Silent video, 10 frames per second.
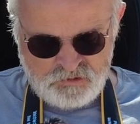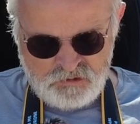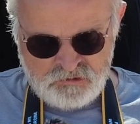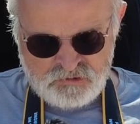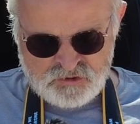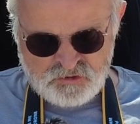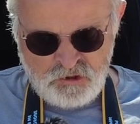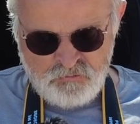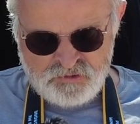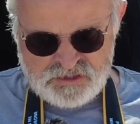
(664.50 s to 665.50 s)
the
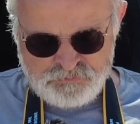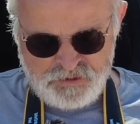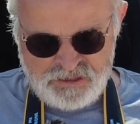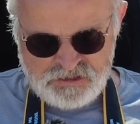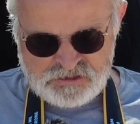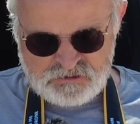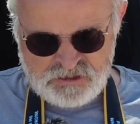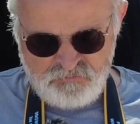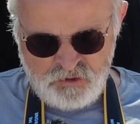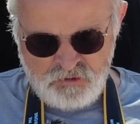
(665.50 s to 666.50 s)
control of the speeds.
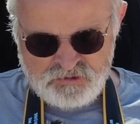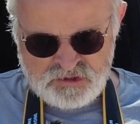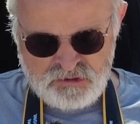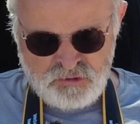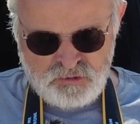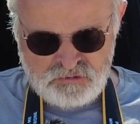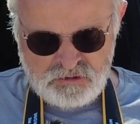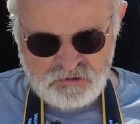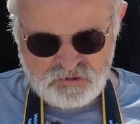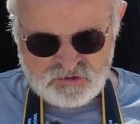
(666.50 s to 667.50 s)
So if you go into
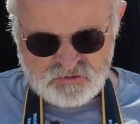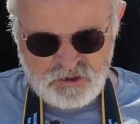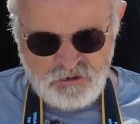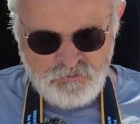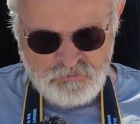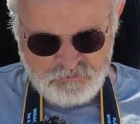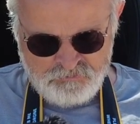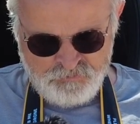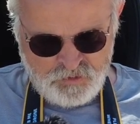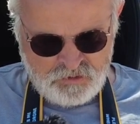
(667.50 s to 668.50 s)
control,
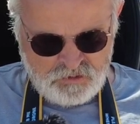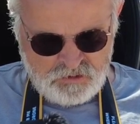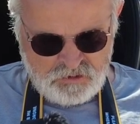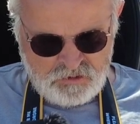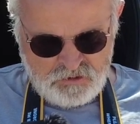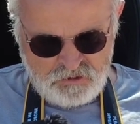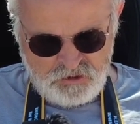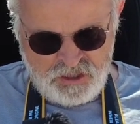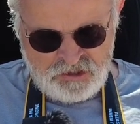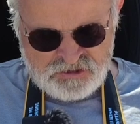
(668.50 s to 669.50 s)

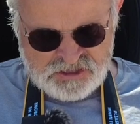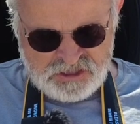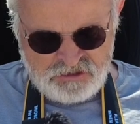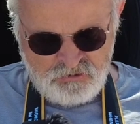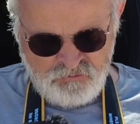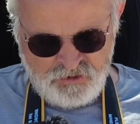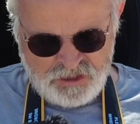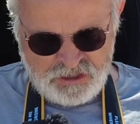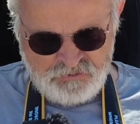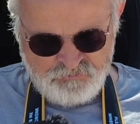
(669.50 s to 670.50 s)
and now you see it
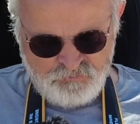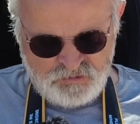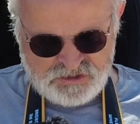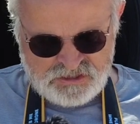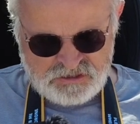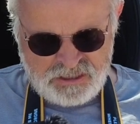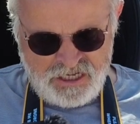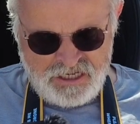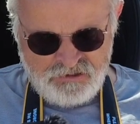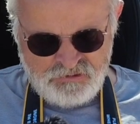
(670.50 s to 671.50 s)
already, which is
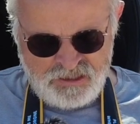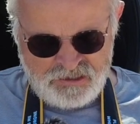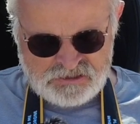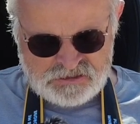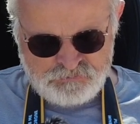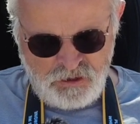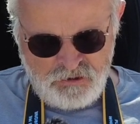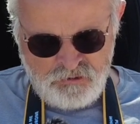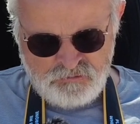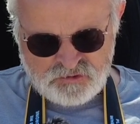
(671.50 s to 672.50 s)
Gain
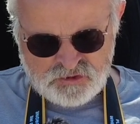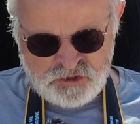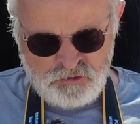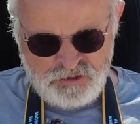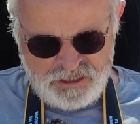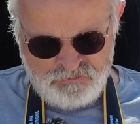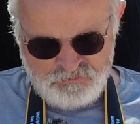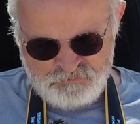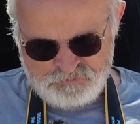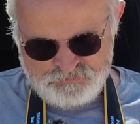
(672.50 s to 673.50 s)
Expo Tuning.